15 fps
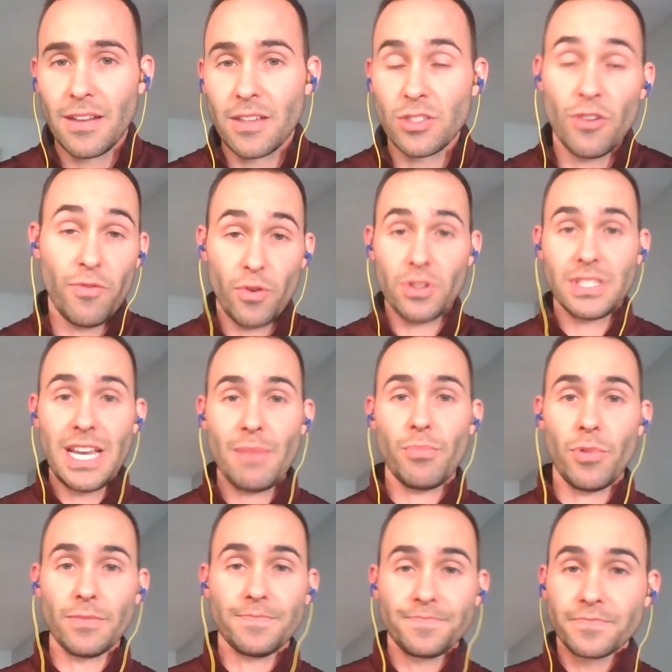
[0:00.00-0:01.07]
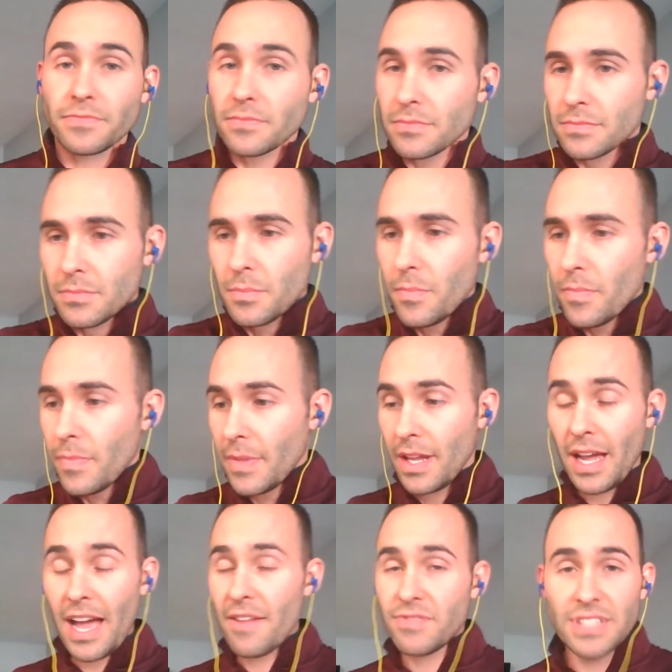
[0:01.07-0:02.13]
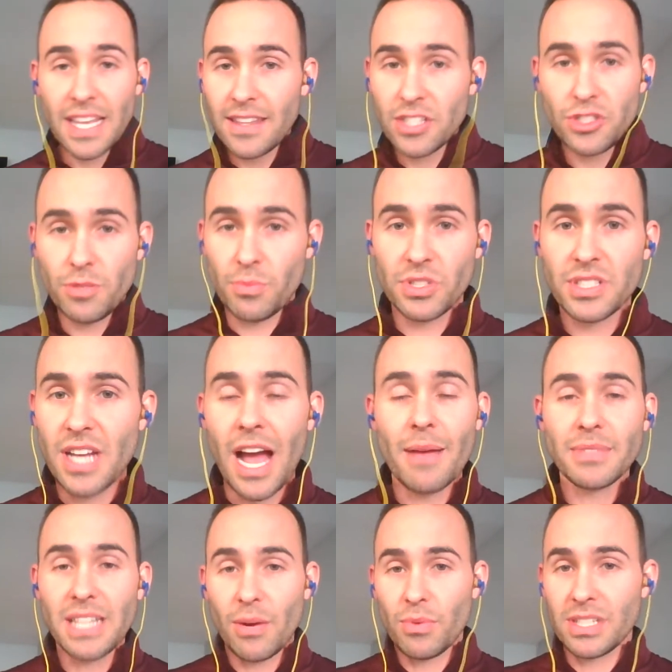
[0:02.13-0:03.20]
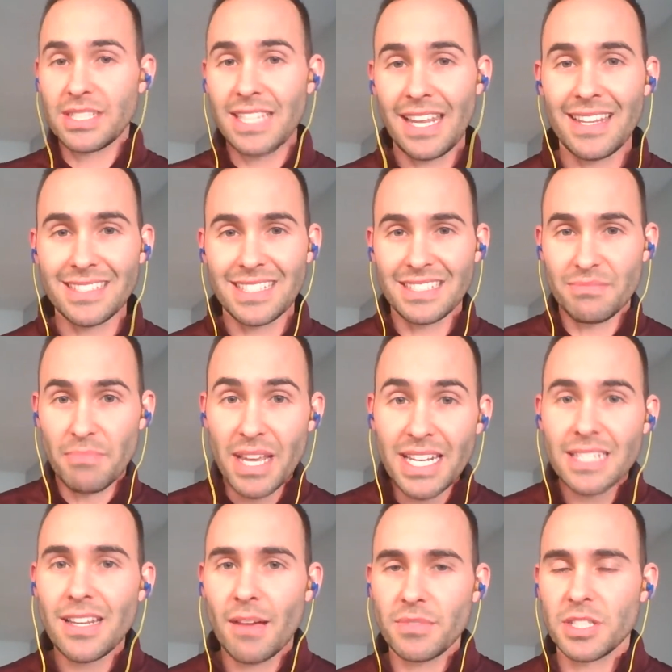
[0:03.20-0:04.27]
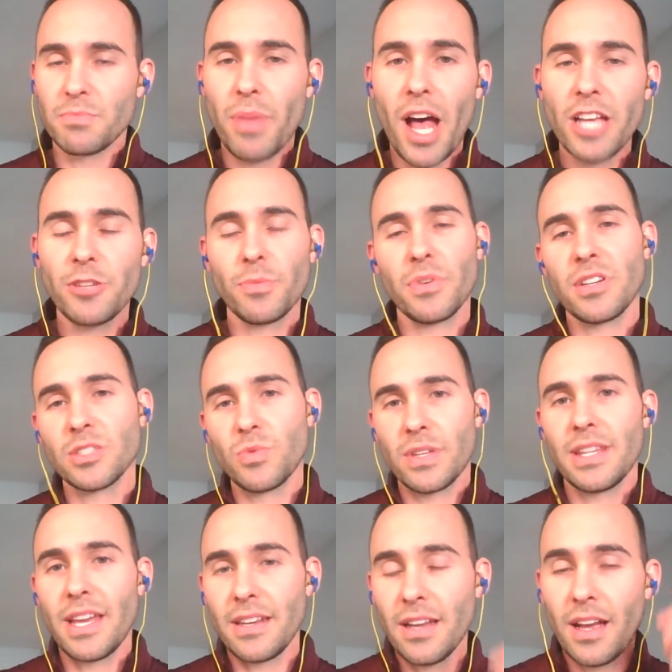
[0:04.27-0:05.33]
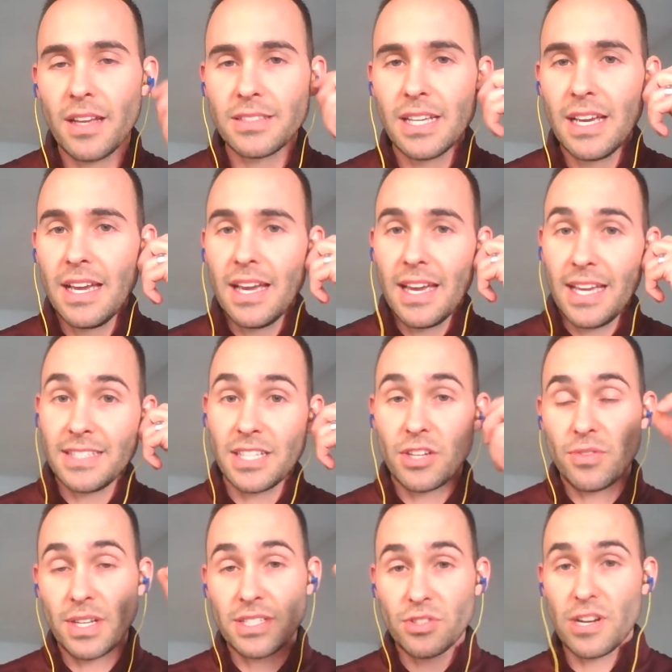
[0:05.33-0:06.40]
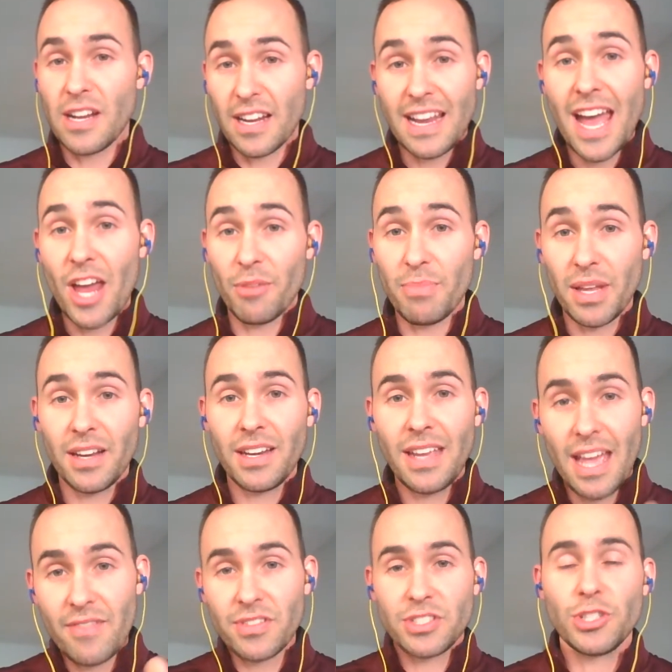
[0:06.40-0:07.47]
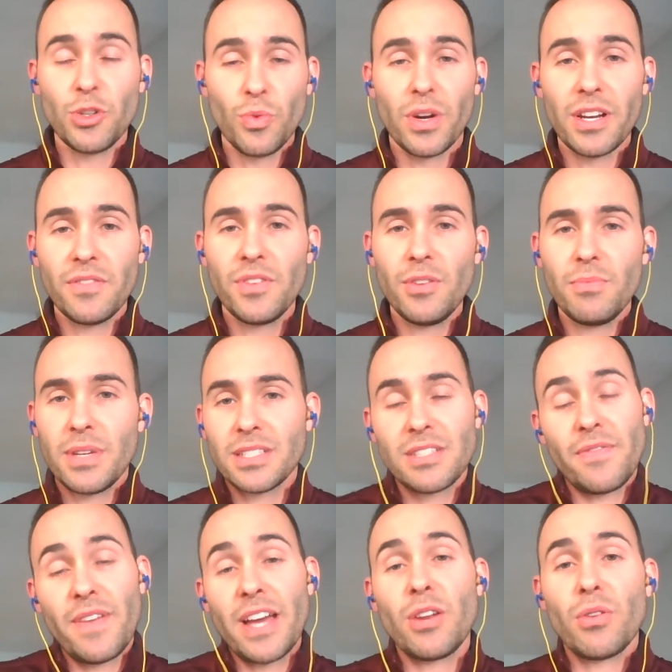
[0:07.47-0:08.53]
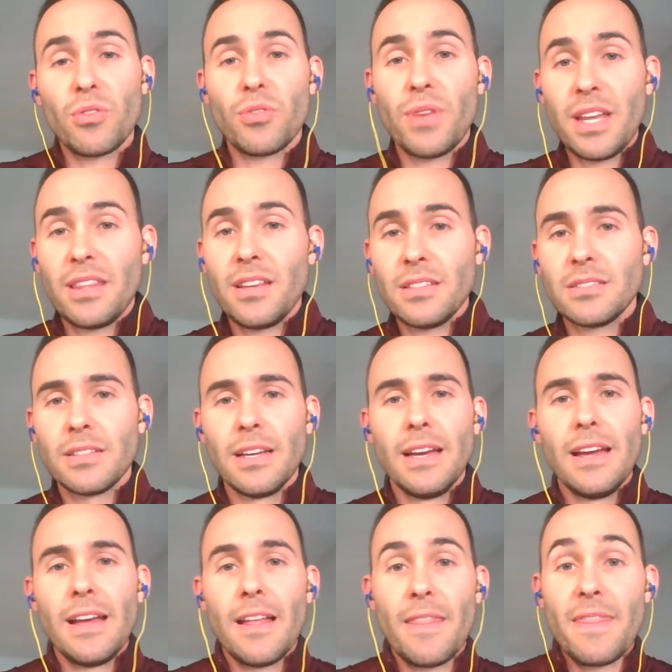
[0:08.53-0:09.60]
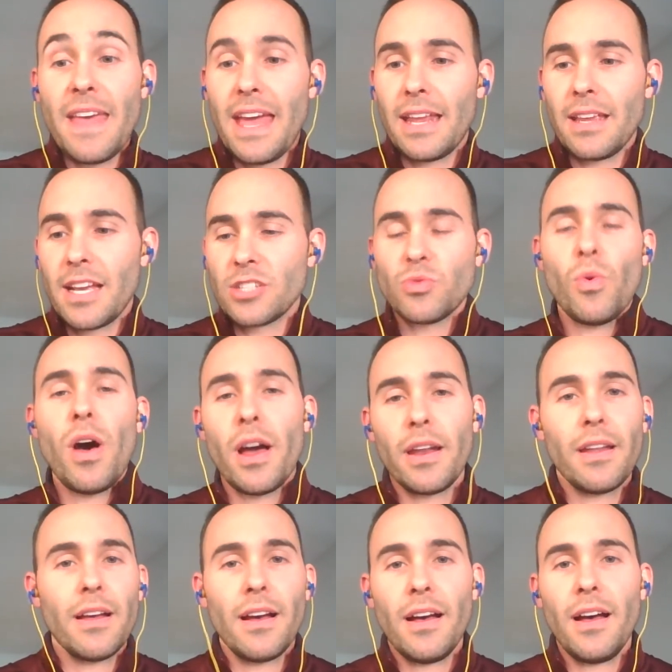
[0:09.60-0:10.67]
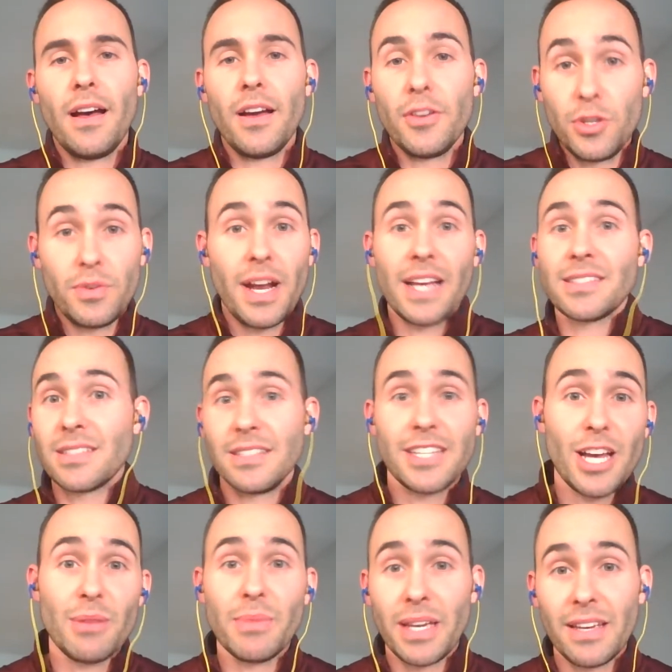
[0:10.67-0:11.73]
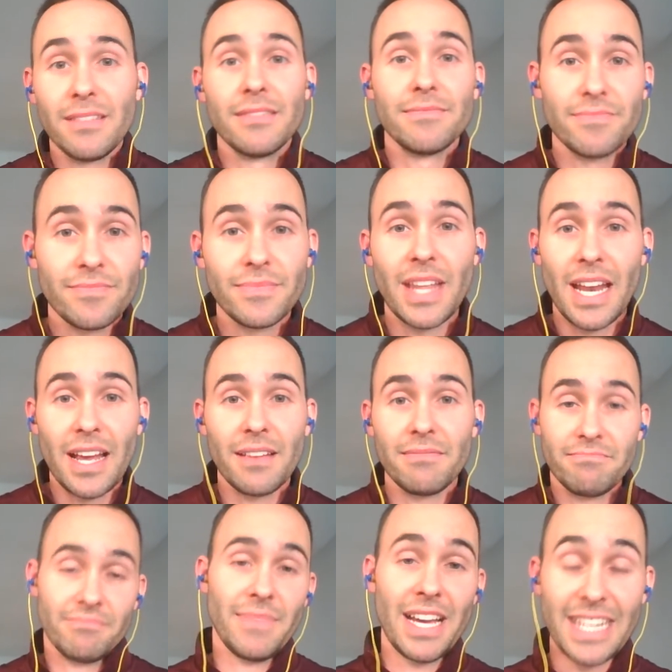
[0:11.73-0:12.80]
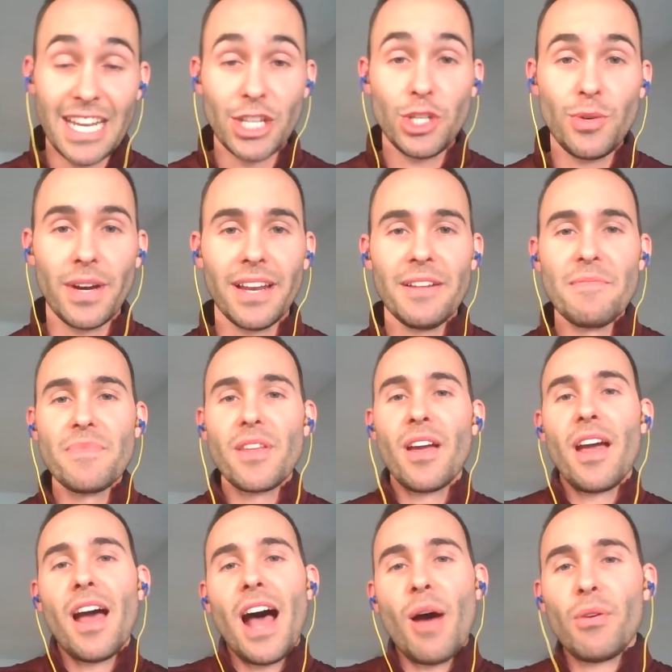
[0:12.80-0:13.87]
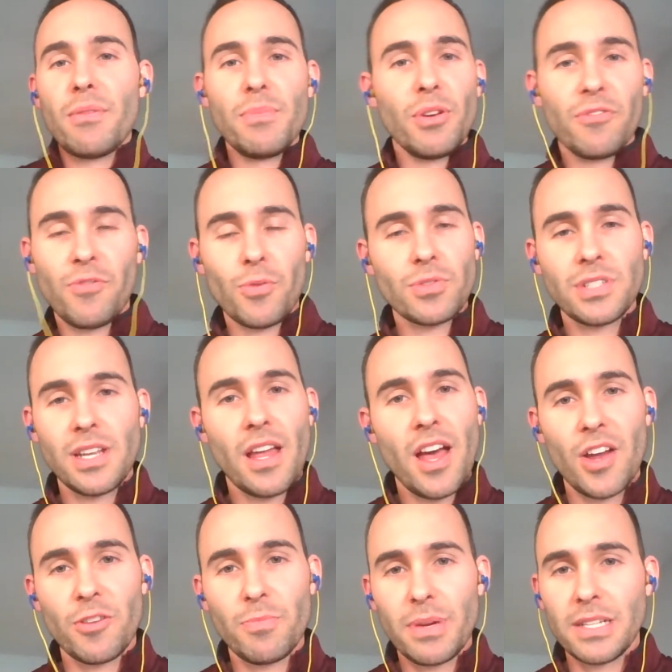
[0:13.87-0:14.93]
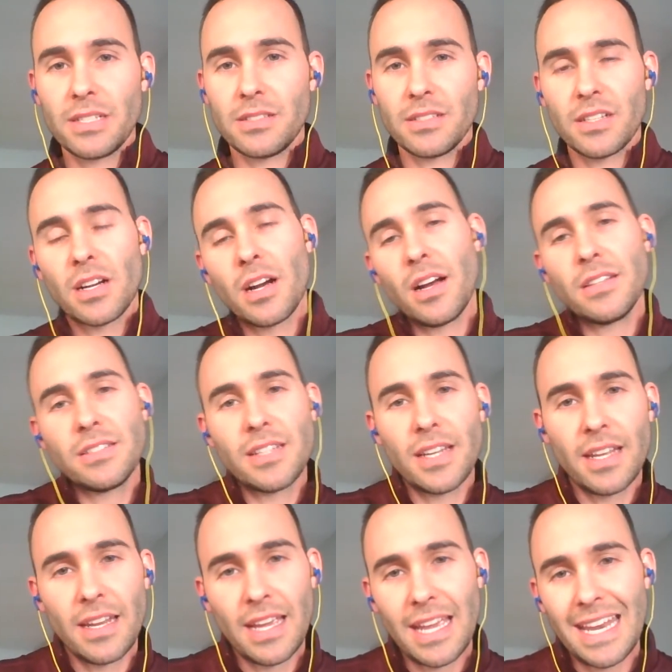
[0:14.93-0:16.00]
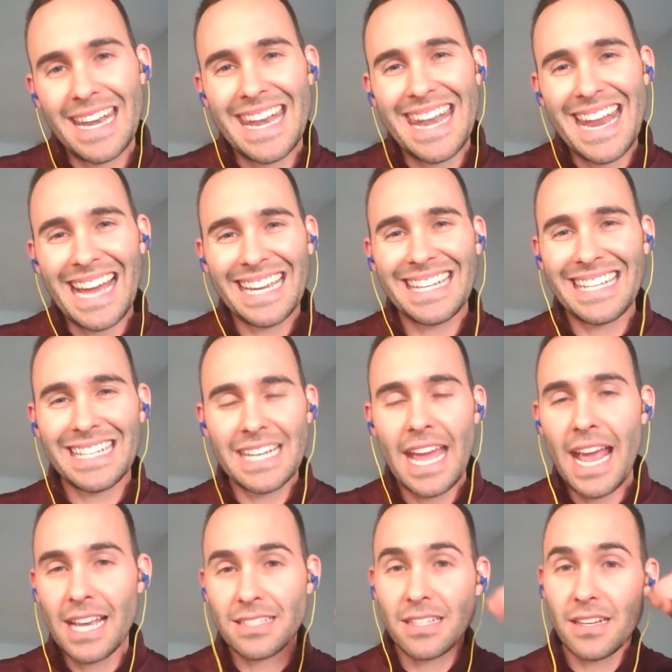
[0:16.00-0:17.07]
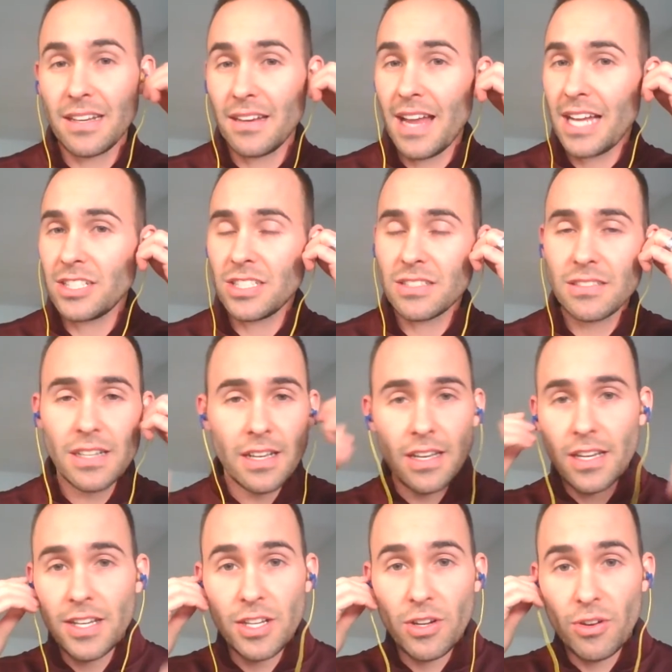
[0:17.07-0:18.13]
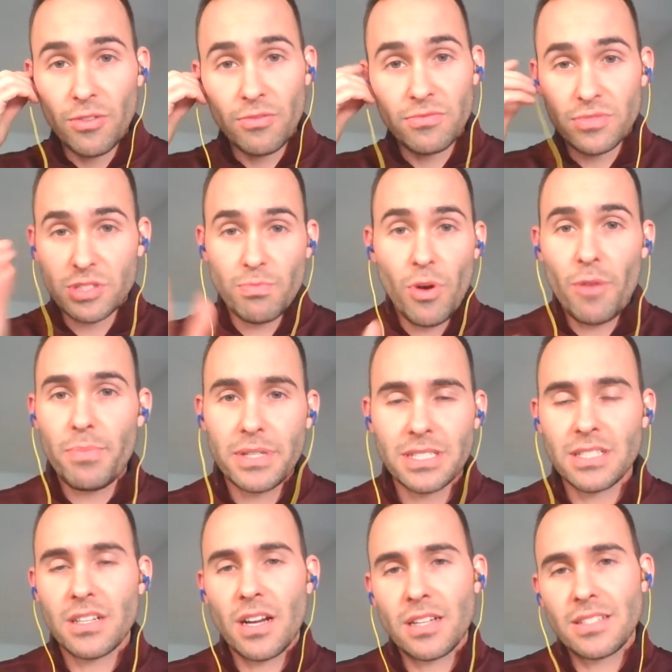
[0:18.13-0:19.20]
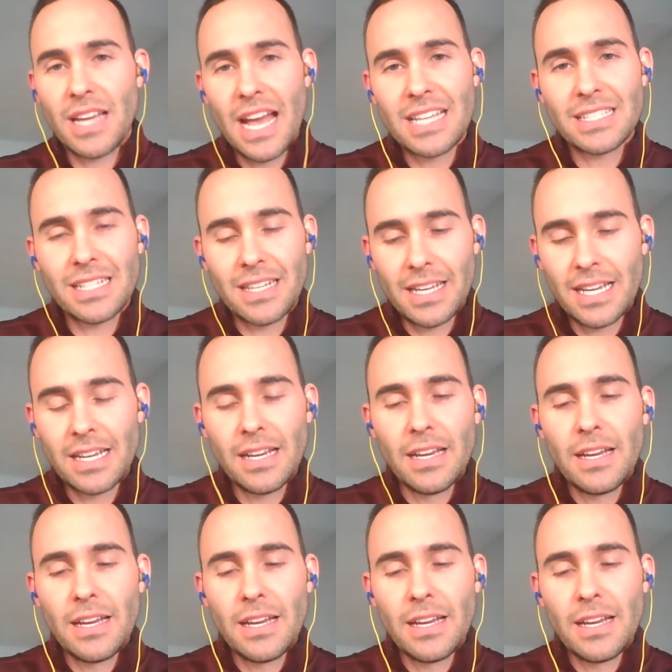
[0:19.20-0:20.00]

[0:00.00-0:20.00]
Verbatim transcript: So for example, I've said this numerous times, and I want to say this as many times as possible, because what that does is it creates accountability, every single one of you, because if I don't create this, then guess what? Uh, you guys can tell me that I, I didn't do it. I want to build fourteen hundred pieces of content in ninety days, and not just, you know, small pieces of content as in like